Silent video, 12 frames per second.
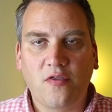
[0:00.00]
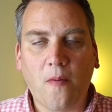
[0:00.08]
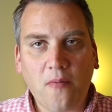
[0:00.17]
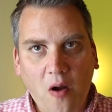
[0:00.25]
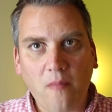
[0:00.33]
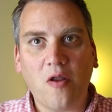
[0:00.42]
The
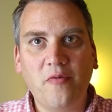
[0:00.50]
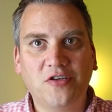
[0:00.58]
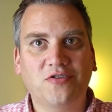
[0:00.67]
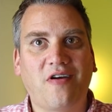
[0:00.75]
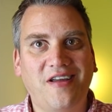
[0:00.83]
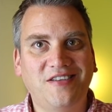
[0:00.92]
problem with
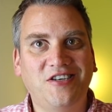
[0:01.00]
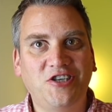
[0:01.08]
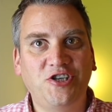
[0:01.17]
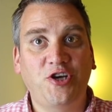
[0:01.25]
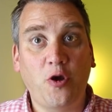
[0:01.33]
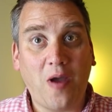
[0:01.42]
trying to
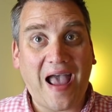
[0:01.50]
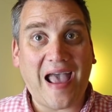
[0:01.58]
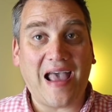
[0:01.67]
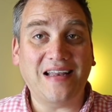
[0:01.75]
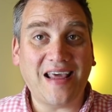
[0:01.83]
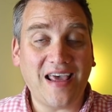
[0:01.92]
shoot
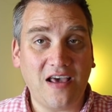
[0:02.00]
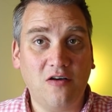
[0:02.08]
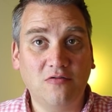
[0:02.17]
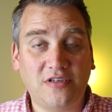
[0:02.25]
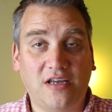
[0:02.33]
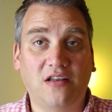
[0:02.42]

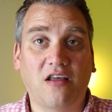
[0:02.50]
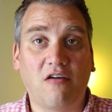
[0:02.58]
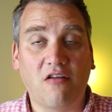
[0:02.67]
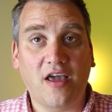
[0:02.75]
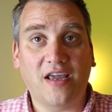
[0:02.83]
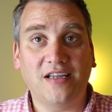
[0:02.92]
handheld in low
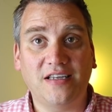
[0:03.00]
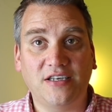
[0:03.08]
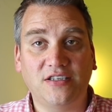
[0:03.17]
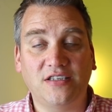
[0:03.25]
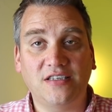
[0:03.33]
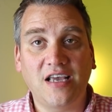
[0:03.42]
light
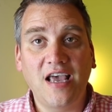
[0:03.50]
conditions